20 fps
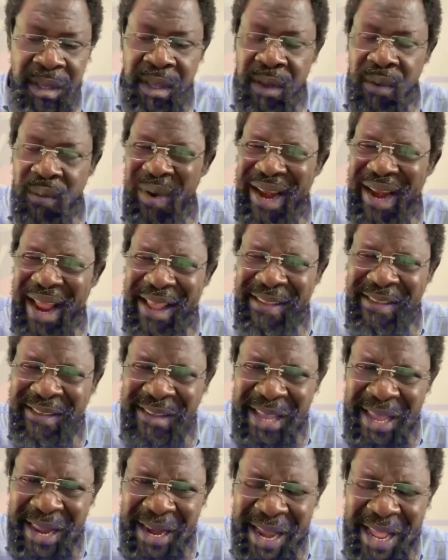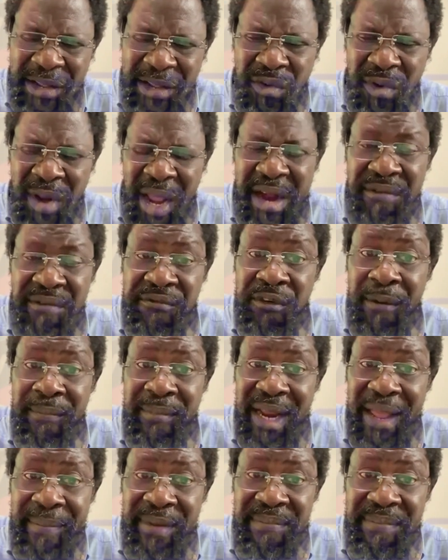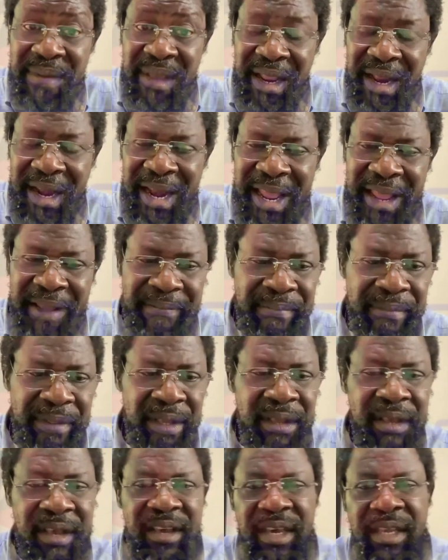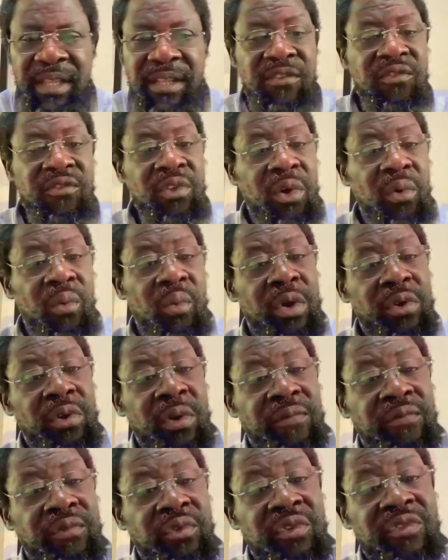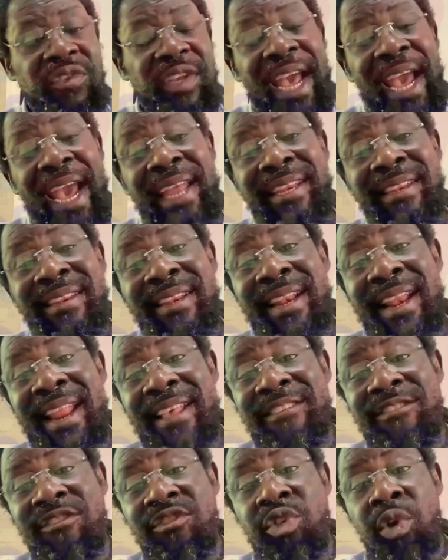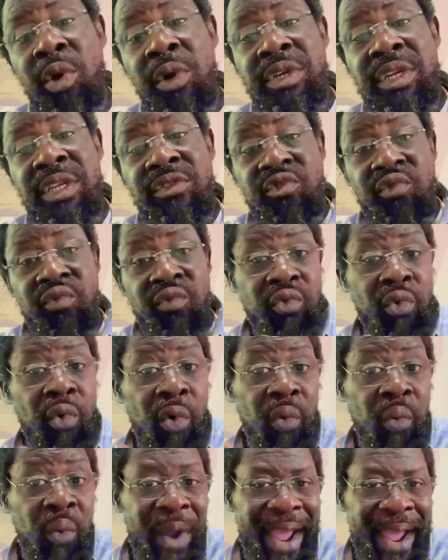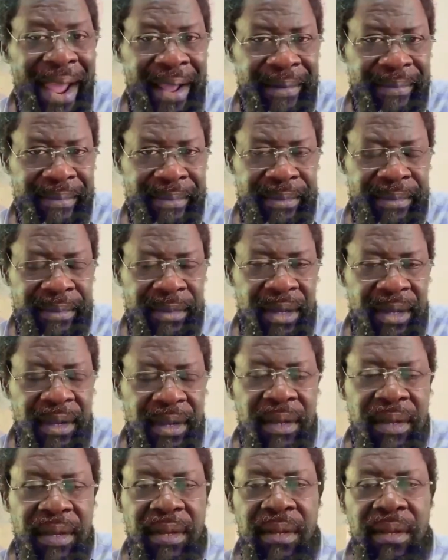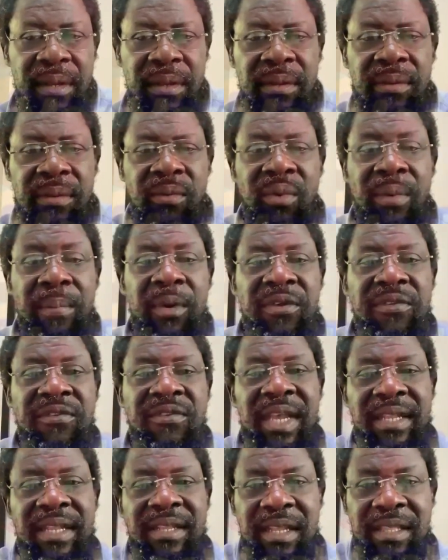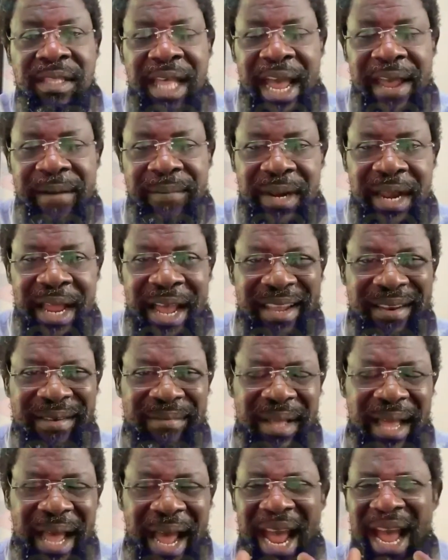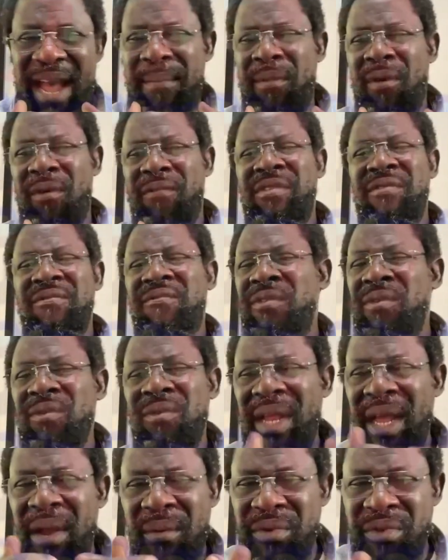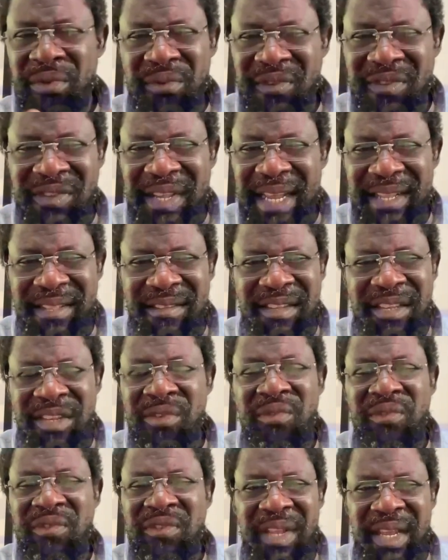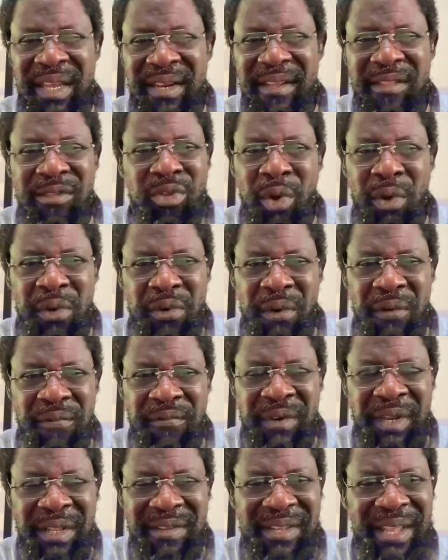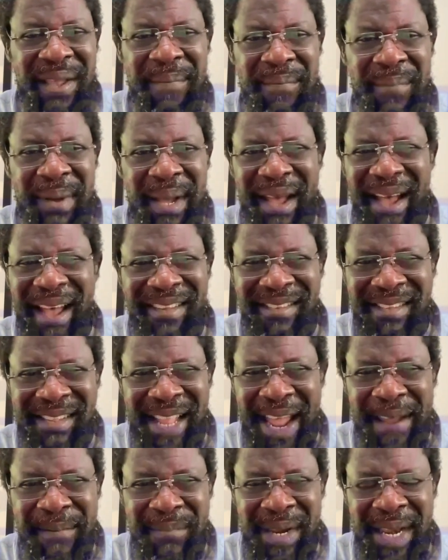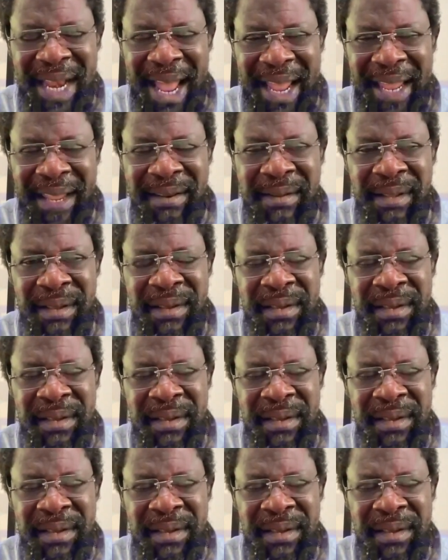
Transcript: When I say electoral reform, let me be clear. It is not one of those endless journey to nowhere. We must set a timeline. I am of the view that we should set Tuesday, the 3rd of December as timeline